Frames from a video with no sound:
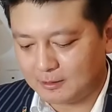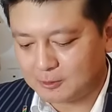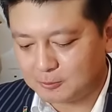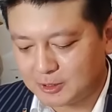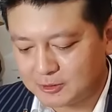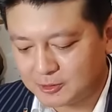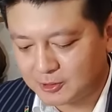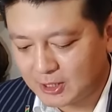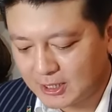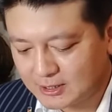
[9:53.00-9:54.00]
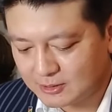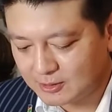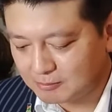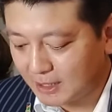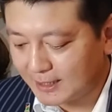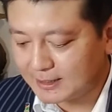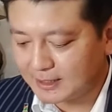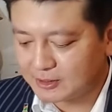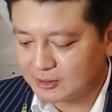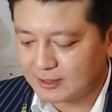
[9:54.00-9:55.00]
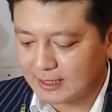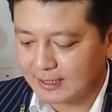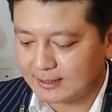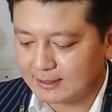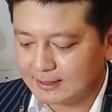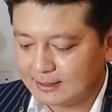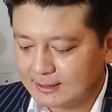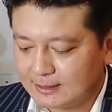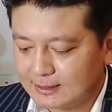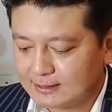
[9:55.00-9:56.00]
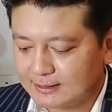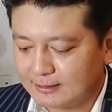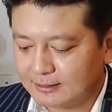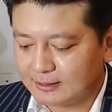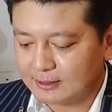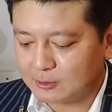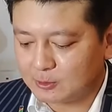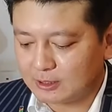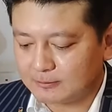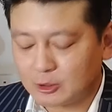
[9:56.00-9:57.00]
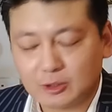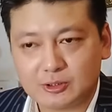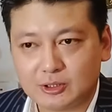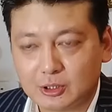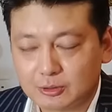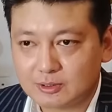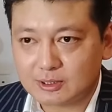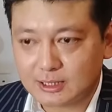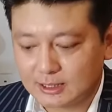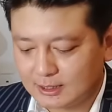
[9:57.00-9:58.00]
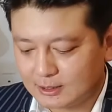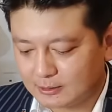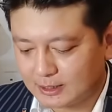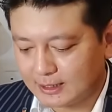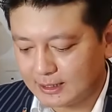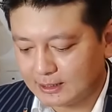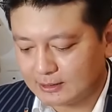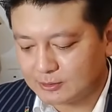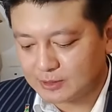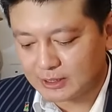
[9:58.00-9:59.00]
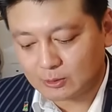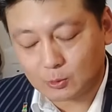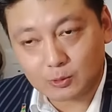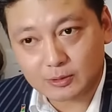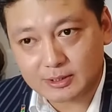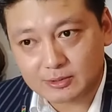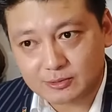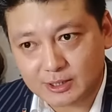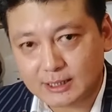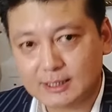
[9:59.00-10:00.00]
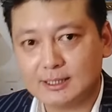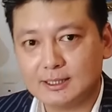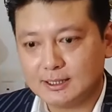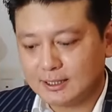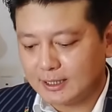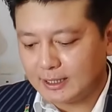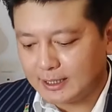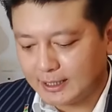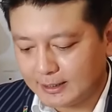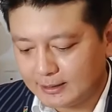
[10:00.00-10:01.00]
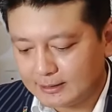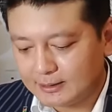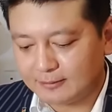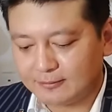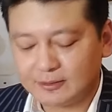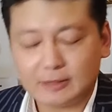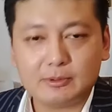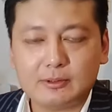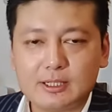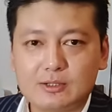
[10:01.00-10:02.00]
could be traced to the by-election at Santanakulam constituency, okay, in Tuticorin district, held in February